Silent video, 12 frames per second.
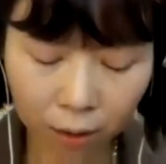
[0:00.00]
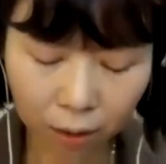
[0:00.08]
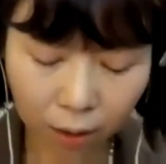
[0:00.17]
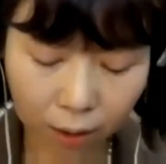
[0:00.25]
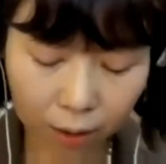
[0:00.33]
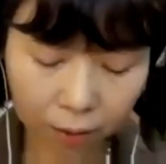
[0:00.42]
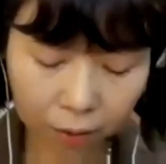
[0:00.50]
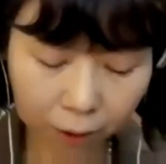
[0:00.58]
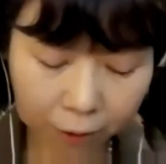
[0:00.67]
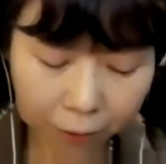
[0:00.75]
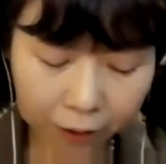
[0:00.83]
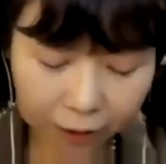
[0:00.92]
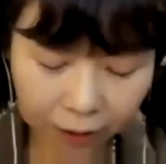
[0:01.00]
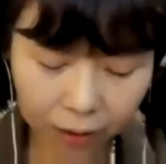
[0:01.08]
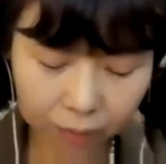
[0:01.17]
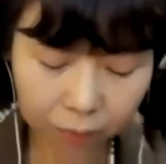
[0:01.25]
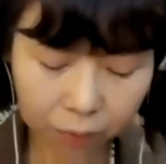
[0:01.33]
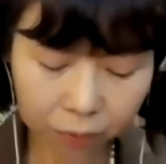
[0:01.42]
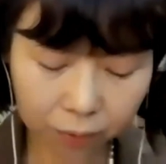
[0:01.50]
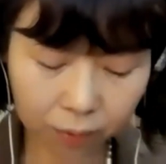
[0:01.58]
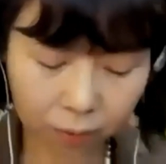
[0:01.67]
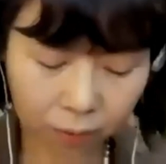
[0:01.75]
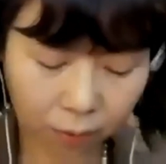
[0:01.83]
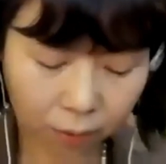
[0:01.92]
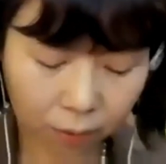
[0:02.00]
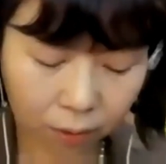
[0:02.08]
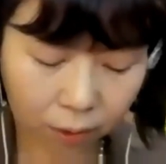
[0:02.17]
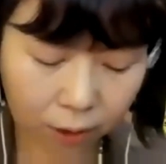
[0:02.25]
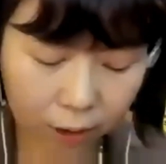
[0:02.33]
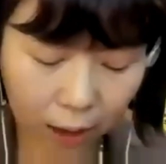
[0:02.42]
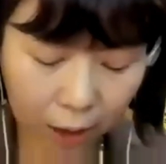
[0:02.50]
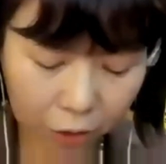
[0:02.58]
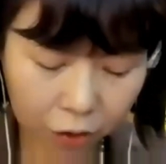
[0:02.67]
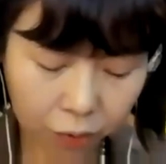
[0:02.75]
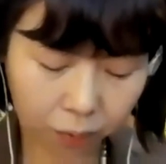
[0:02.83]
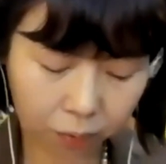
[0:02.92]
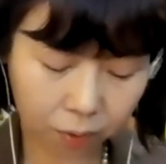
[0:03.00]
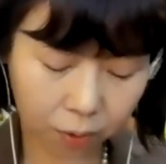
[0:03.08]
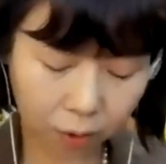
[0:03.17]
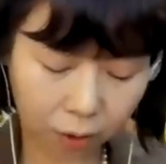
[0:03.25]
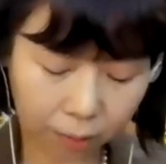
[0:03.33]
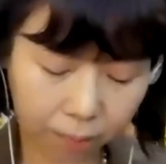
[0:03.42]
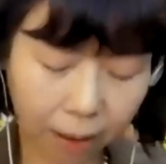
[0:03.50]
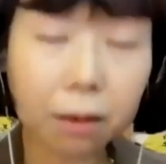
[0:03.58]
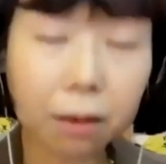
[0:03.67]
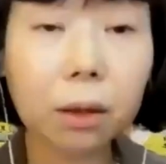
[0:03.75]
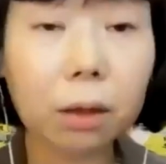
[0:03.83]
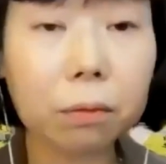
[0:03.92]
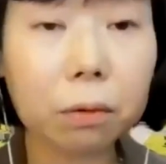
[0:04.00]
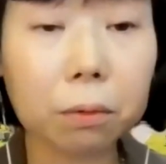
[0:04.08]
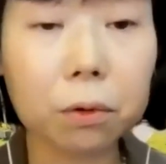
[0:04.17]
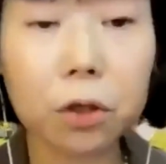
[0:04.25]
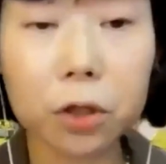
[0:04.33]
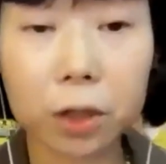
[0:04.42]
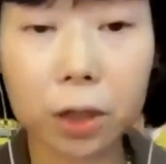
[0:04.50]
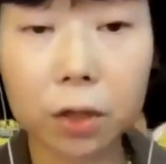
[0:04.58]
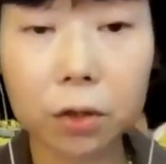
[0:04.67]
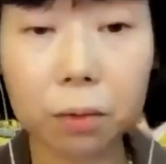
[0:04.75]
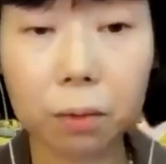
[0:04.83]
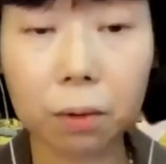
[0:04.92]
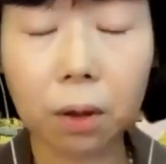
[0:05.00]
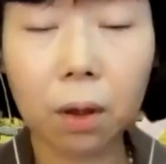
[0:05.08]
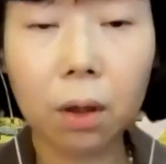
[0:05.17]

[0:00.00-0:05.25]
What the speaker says: And when it comes to sanctions in a multi-front situation,